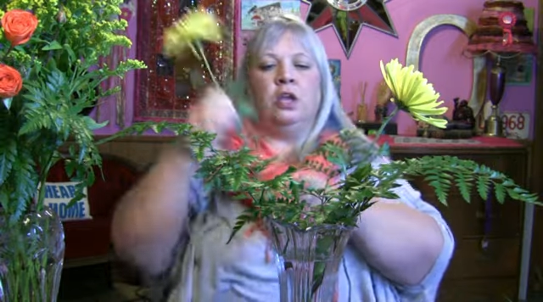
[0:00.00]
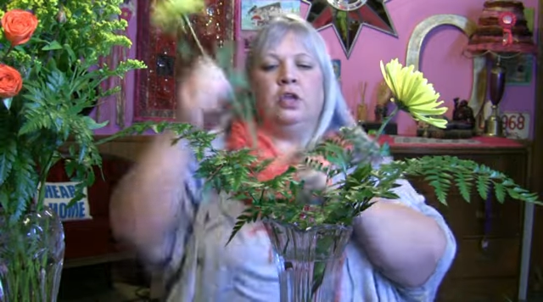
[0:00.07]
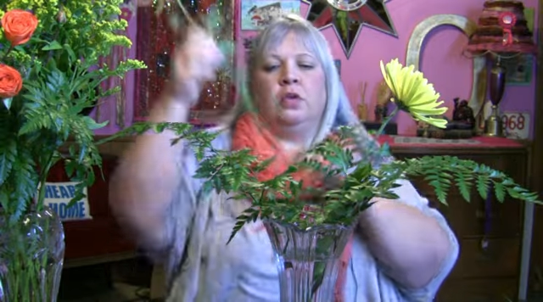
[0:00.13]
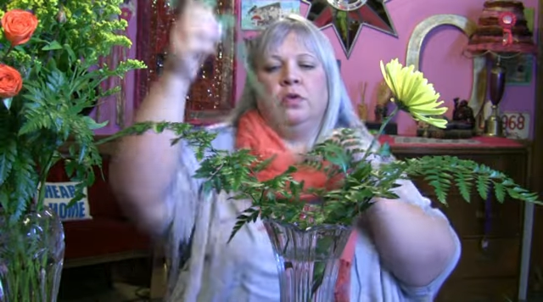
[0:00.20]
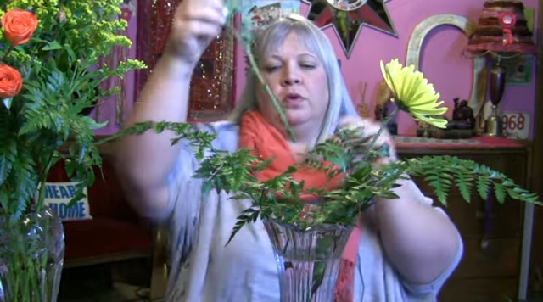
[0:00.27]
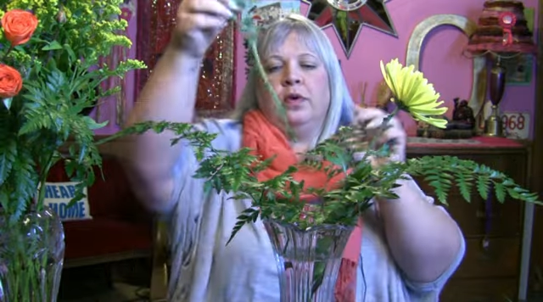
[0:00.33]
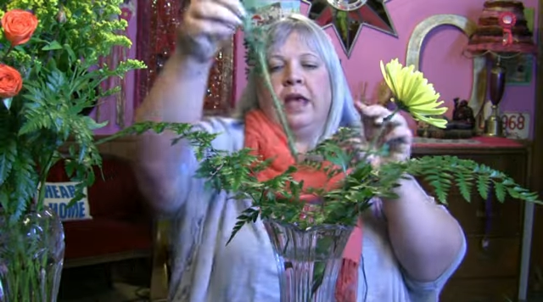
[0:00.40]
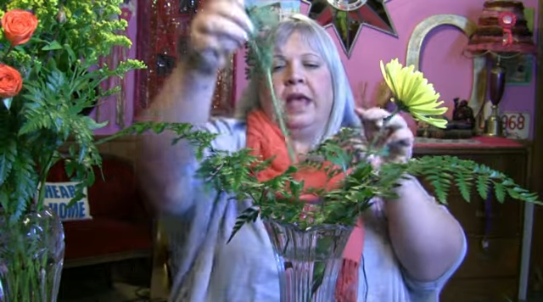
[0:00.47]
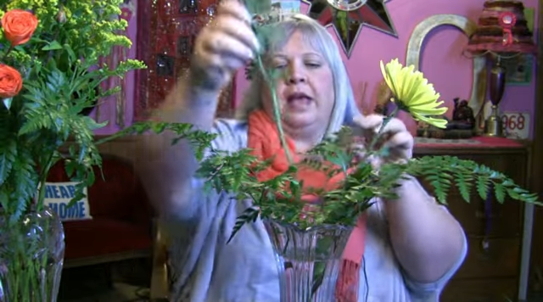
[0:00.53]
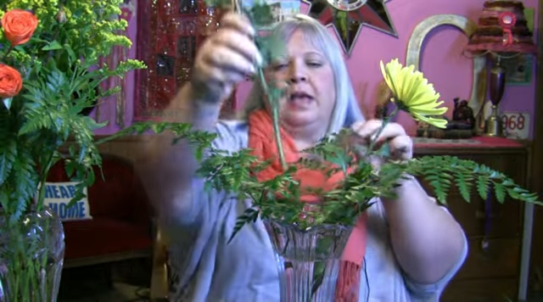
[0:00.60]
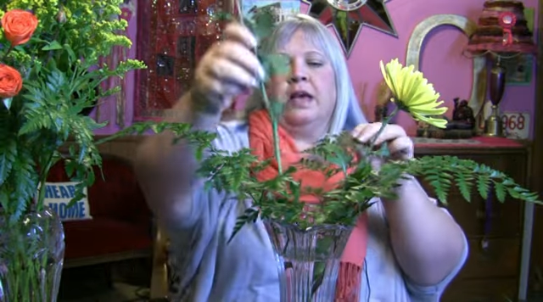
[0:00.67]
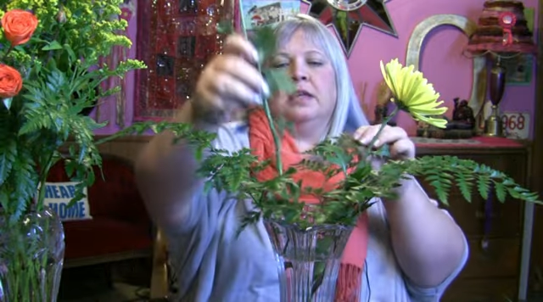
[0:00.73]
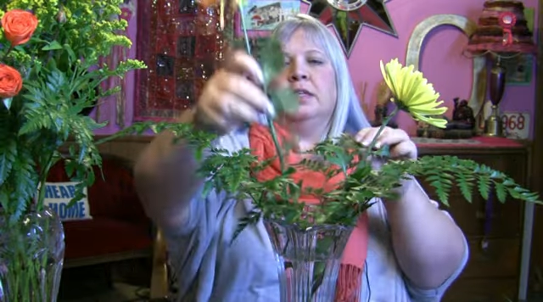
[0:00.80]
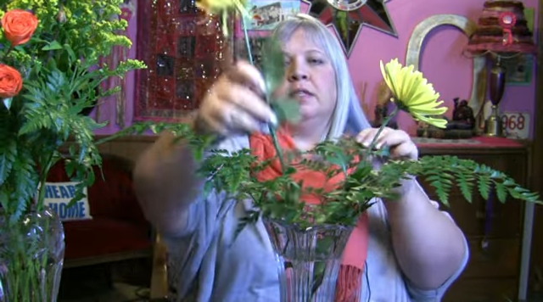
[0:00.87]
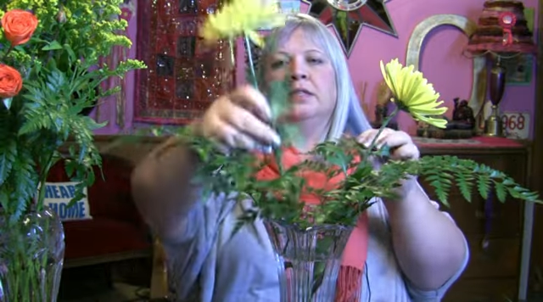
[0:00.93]
you
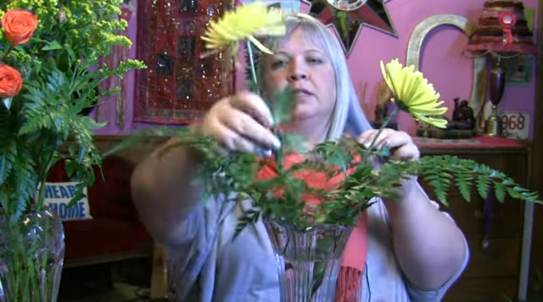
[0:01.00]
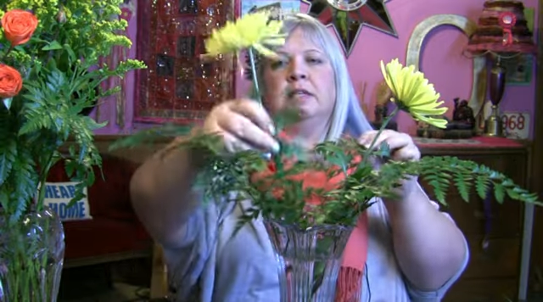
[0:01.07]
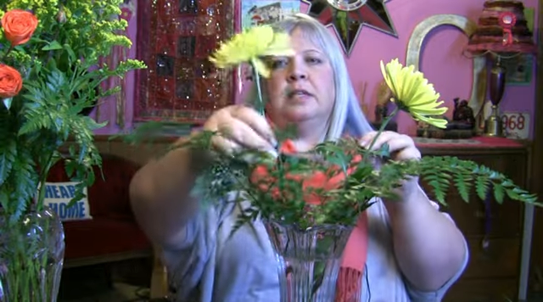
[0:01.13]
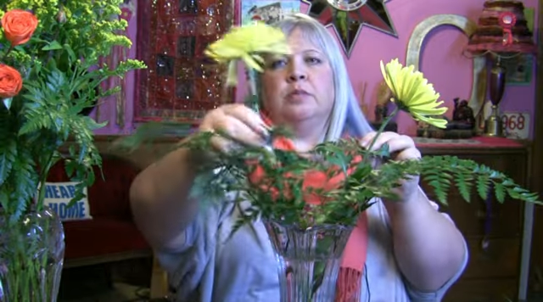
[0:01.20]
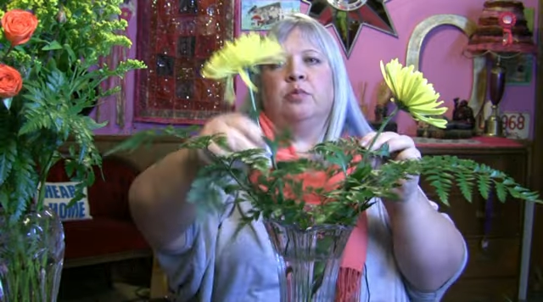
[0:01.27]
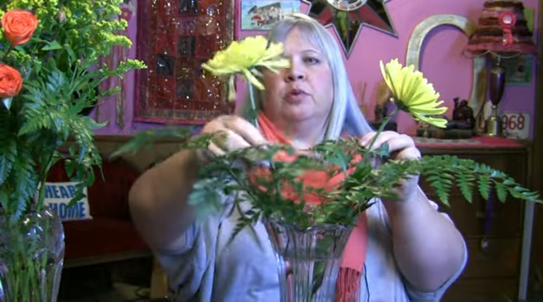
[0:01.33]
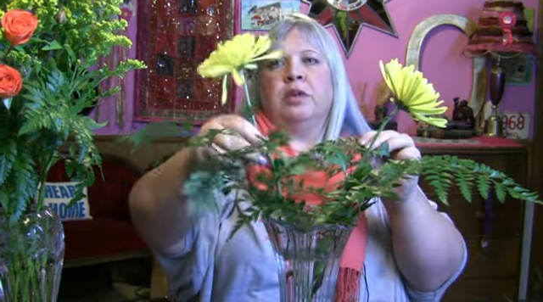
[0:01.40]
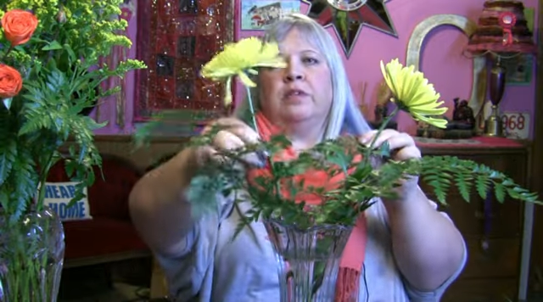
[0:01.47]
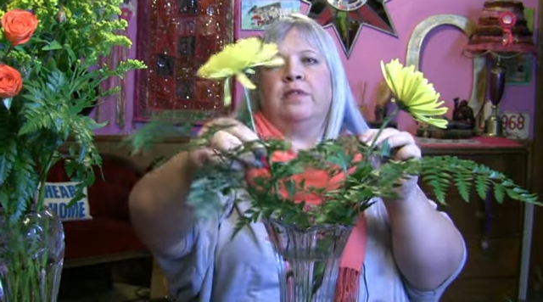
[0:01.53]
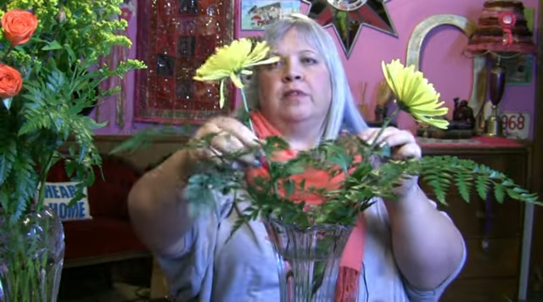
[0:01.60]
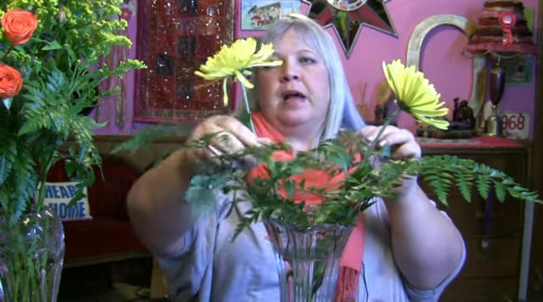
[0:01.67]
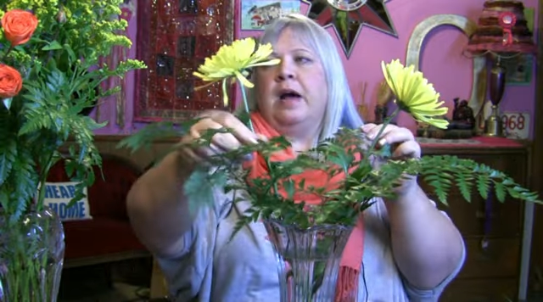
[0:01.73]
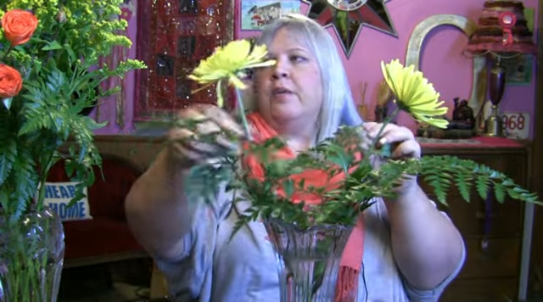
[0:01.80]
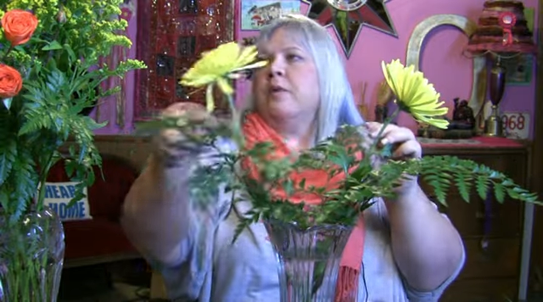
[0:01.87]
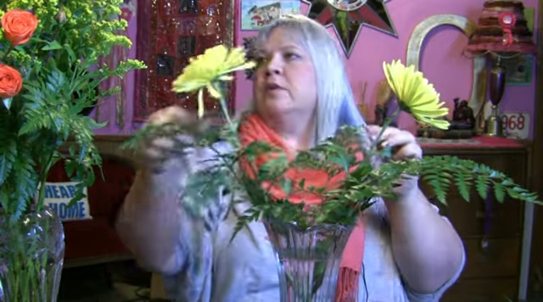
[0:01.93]
can see the pretty
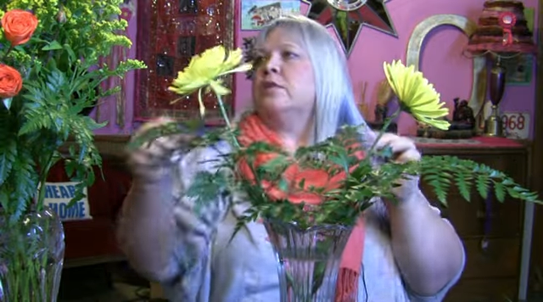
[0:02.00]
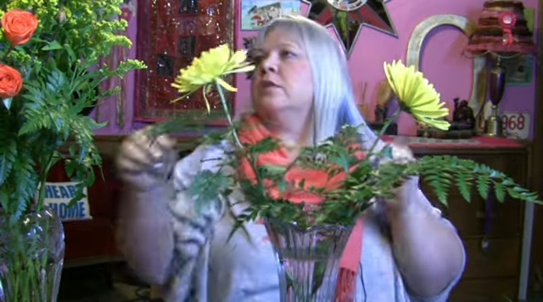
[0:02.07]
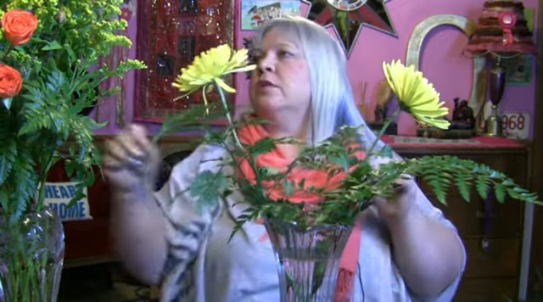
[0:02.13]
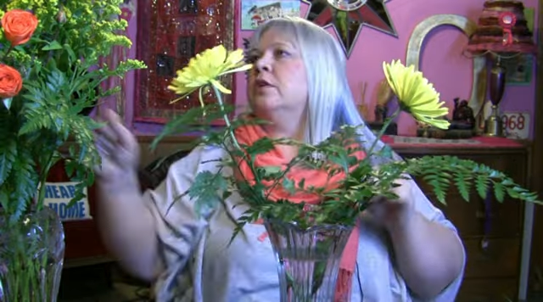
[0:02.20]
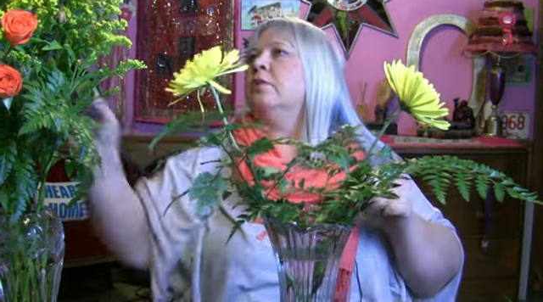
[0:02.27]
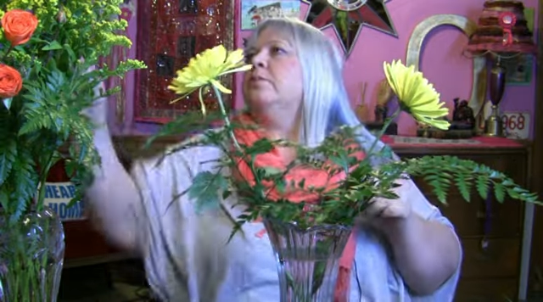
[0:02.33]
flowers.